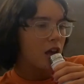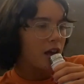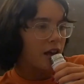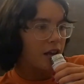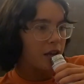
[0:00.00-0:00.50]

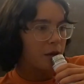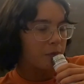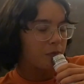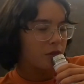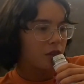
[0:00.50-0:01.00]

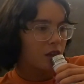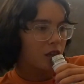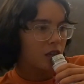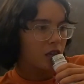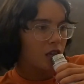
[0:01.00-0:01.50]
and
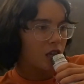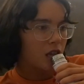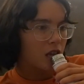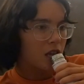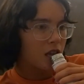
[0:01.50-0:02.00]

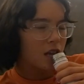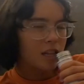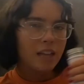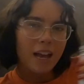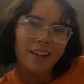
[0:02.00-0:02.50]

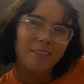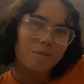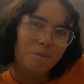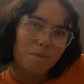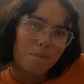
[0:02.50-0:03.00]
then
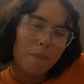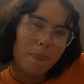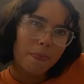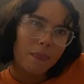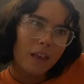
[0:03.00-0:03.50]

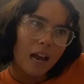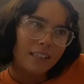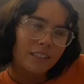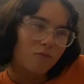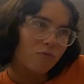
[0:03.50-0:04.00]
I
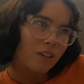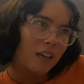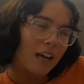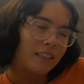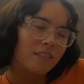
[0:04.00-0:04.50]
don't
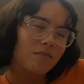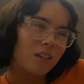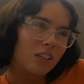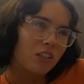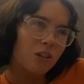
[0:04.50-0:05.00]

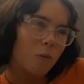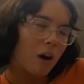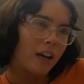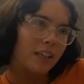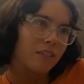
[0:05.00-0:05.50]
know
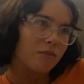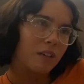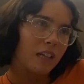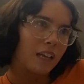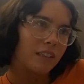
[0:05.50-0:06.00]
why I didn't
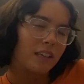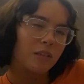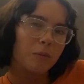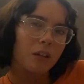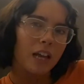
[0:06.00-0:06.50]
realise this,
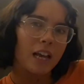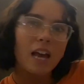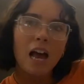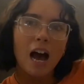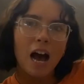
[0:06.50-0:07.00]
but like
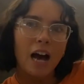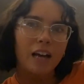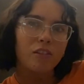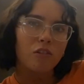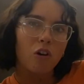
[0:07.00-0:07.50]
I
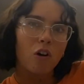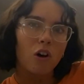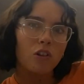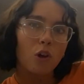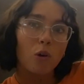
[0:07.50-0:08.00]

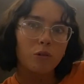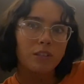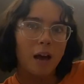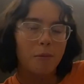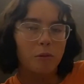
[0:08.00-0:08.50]
thought the whole
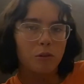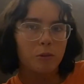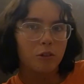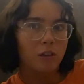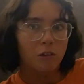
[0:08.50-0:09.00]
time on the
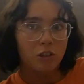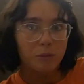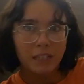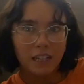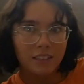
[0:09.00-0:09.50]
bus I'm going to
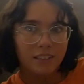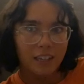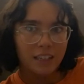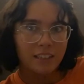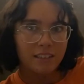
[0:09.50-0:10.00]
be like
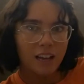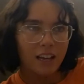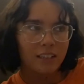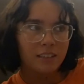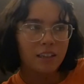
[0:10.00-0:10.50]
seeing the
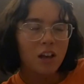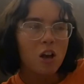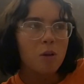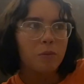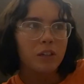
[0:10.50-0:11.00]
sights,
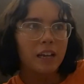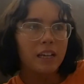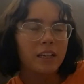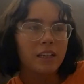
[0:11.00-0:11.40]
but like